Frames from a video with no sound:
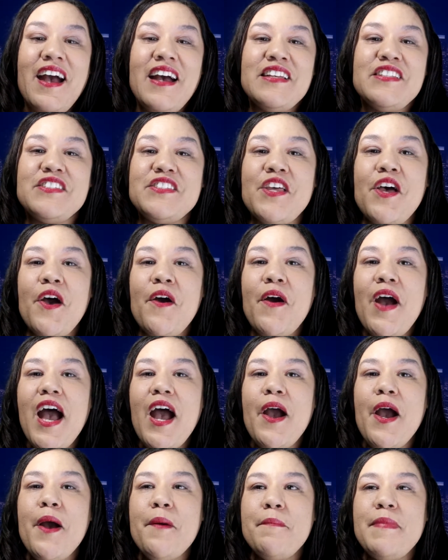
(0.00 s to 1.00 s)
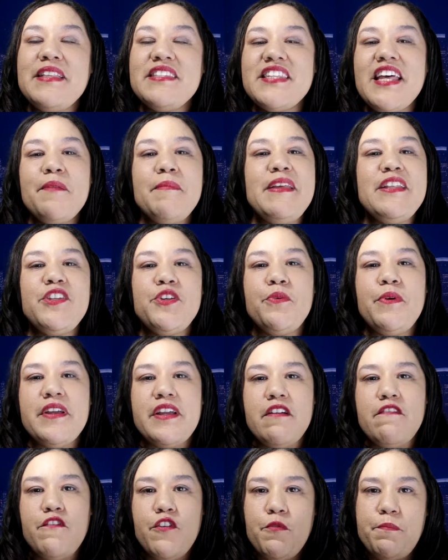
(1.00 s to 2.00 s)
So instead of me doing
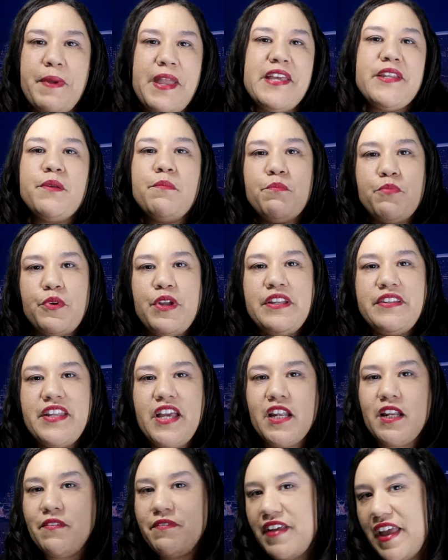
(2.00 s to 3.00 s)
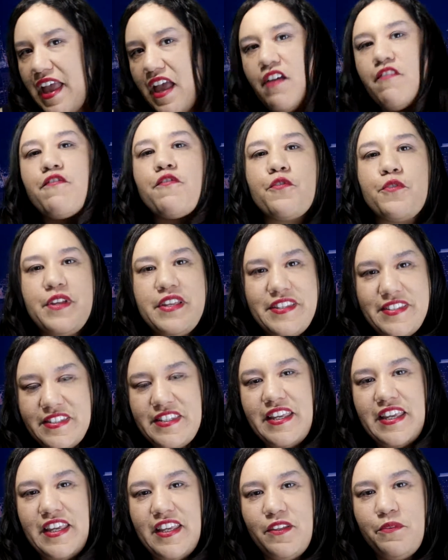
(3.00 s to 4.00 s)
a verbatim breakdown of every
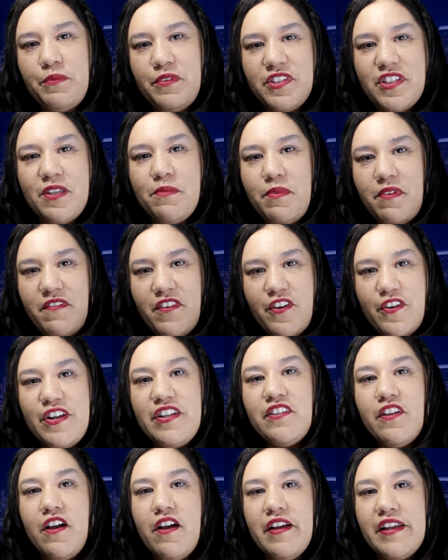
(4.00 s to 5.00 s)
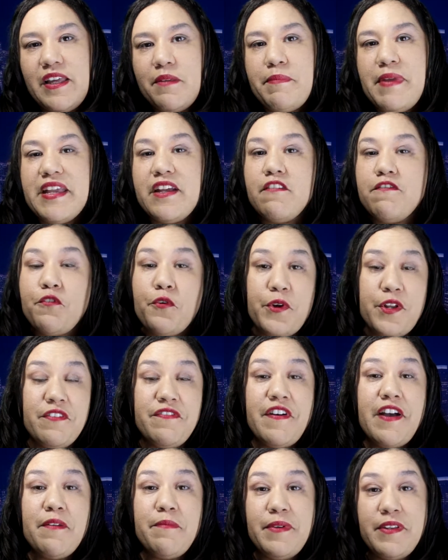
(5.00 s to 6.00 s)
scene, which could be very long and make a
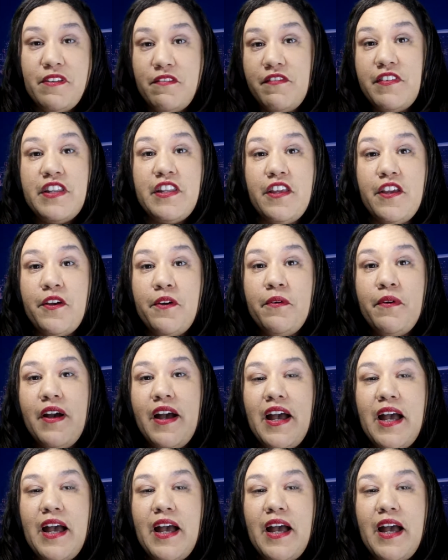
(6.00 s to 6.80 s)
45-minute video,